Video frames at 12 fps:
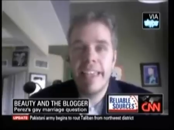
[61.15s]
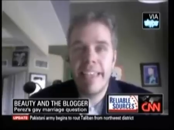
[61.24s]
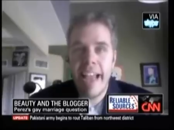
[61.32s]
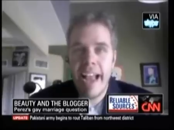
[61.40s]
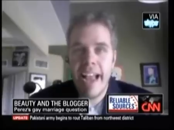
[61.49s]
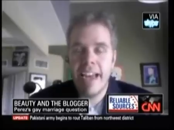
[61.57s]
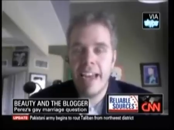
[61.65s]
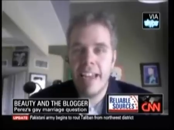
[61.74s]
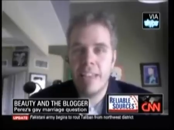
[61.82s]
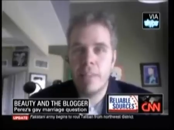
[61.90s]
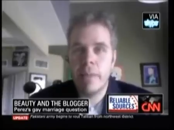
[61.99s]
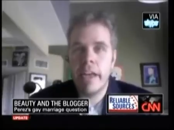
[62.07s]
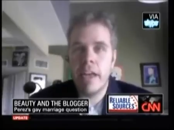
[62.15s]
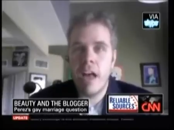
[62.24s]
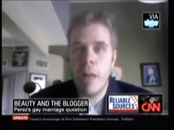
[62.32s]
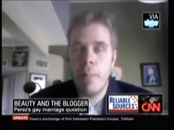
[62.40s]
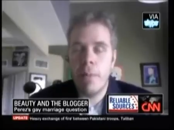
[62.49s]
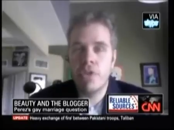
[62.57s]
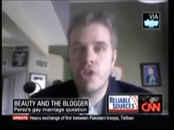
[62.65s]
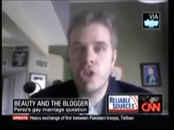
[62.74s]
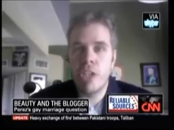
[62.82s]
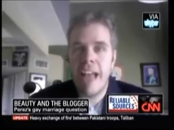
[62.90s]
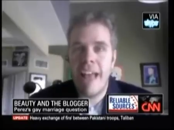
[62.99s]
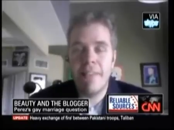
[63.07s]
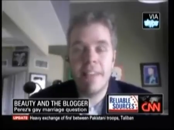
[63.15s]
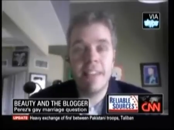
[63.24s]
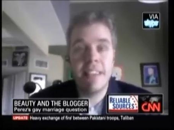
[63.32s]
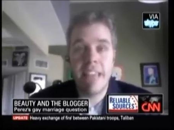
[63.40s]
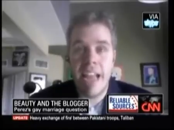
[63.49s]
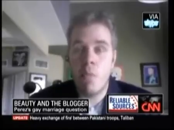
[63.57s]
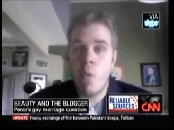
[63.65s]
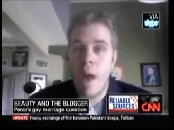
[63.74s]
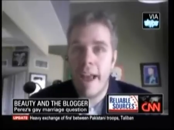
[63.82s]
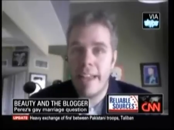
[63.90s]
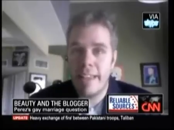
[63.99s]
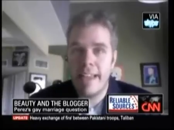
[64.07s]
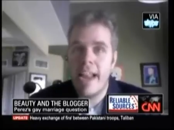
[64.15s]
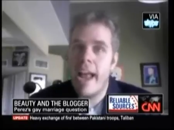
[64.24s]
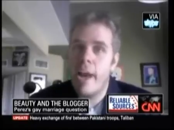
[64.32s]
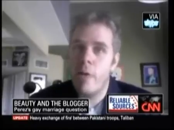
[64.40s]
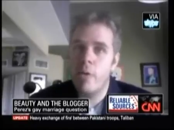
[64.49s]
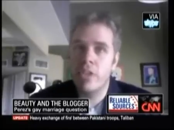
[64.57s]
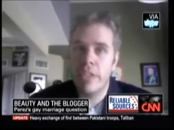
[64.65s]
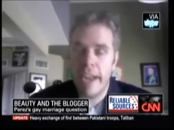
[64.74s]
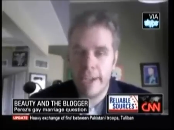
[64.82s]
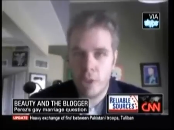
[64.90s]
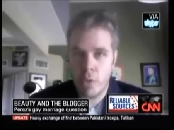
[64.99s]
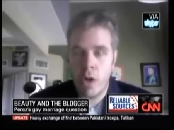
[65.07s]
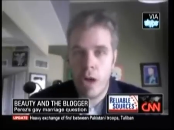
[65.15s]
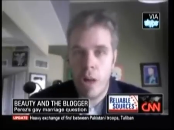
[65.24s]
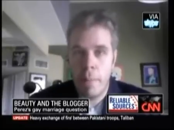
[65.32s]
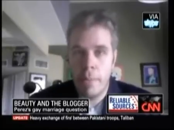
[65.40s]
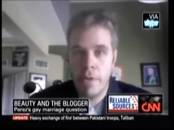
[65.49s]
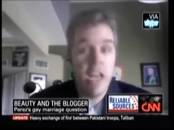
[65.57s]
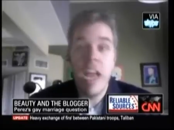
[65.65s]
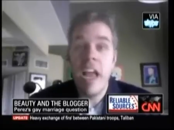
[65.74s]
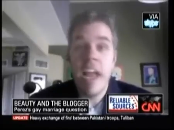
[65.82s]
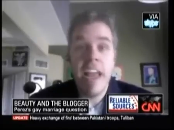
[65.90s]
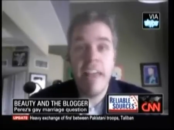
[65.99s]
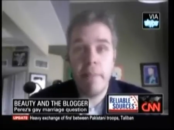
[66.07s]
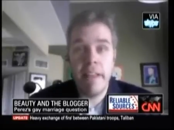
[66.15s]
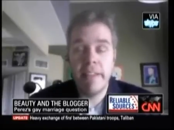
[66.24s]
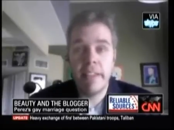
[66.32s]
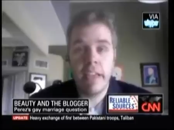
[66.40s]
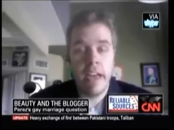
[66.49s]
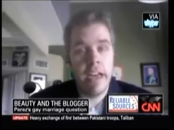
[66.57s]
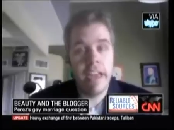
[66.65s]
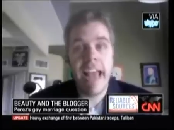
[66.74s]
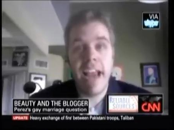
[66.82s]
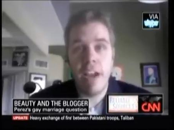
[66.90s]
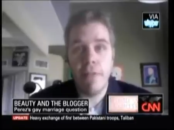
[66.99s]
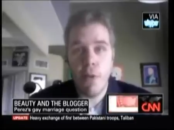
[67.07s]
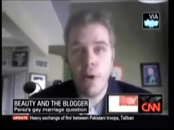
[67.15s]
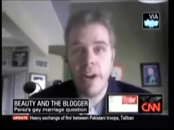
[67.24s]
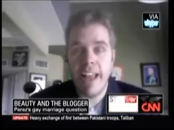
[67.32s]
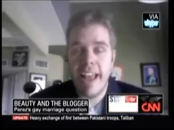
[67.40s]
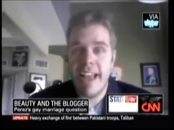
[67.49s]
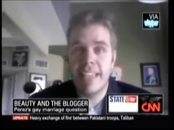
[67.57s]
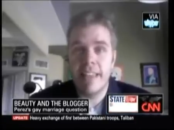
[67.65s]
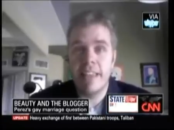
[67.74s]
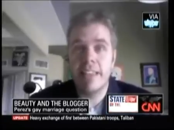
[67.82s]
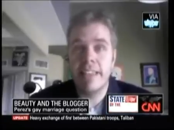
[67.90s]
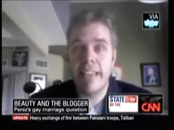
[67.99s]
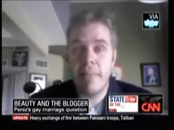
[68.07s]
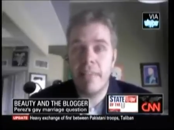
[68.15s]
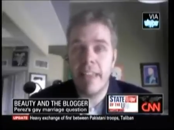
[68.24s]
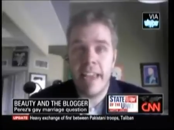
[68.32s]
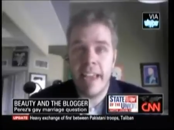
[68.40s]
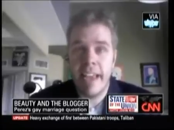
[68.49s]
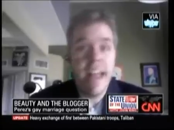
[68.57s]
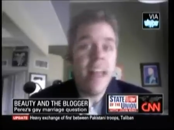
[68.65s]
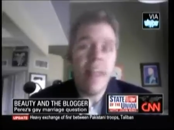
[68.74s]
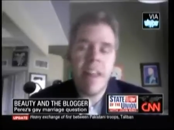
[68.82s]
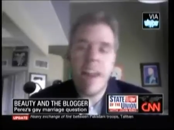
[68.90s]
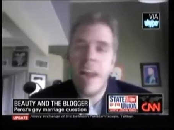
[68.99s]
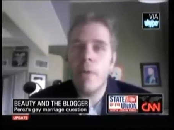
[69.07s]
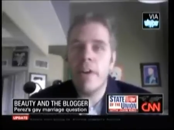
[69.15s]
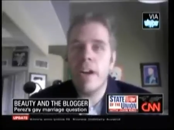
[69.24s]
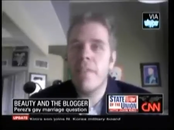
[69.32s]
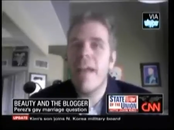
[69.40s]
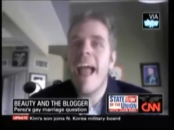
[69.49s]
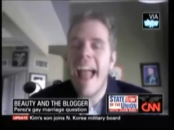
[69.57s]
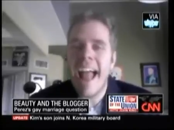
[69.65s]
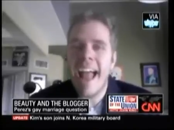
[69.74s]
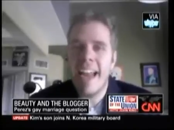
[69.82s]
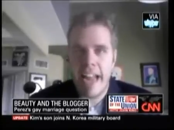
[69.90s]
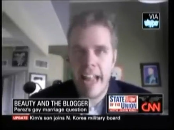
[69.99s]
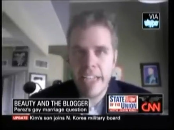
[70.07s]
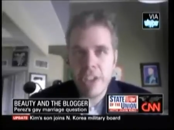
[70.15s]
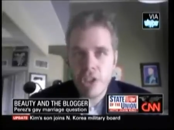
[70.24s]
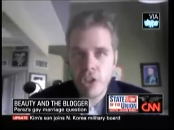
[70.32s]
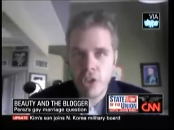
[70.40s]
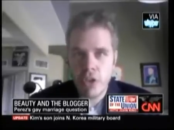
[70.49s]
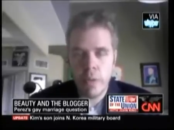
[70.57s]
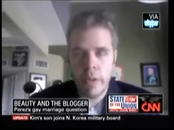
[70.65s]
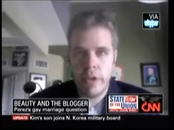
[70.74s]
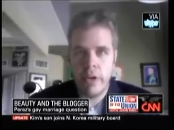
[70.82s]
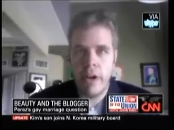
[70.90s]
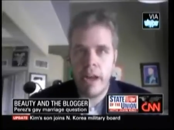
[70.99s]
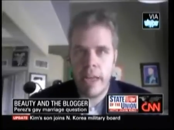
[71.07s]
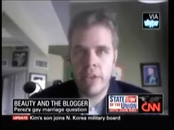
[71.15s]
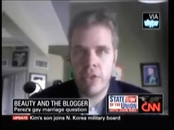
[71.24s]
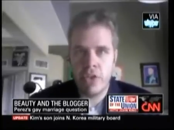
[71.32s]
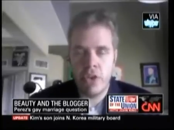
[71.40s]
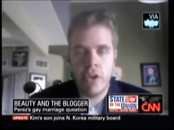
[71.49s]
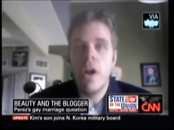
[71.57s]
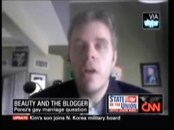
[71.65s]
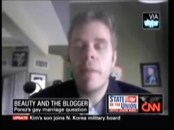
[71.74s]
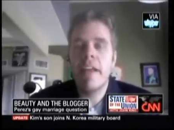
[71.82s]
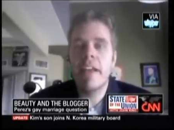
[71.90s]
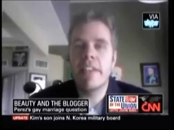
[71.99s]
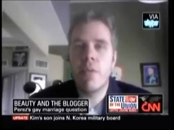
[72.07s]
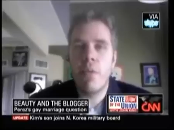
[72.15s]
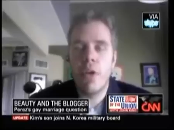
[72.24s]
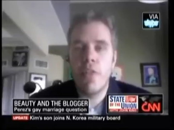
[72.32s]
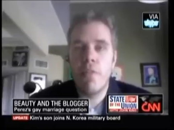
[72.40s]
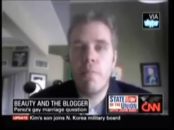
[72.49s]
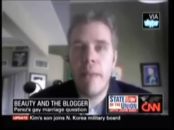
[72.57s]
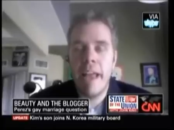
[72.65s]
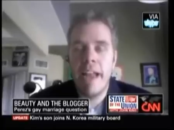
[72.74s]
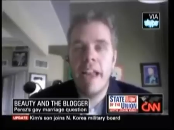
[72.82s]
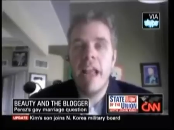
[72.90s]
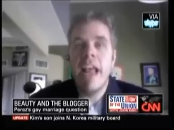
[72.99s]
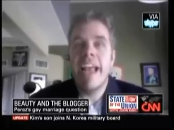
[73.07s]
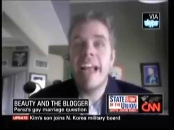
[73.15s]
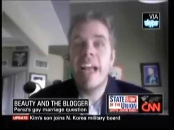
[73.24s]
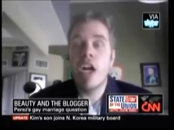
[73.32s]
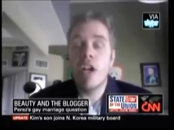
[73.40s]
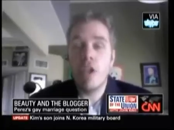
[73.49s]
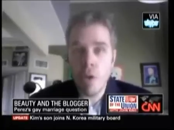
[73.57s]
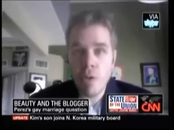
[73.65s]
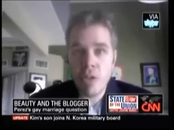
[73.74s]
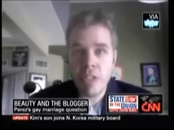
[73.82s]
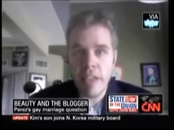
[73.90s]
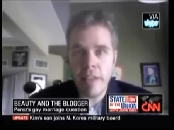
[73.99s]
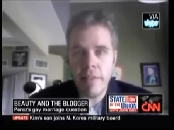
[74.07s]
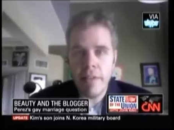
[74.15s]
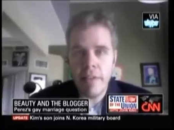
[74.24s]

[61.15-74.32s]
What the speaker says: gay and lesbian couples should have the same rights that heterosexual couples. If Miss California had said the same thing, then I wouldn't have had an issue with her answer, because it would have been inclusive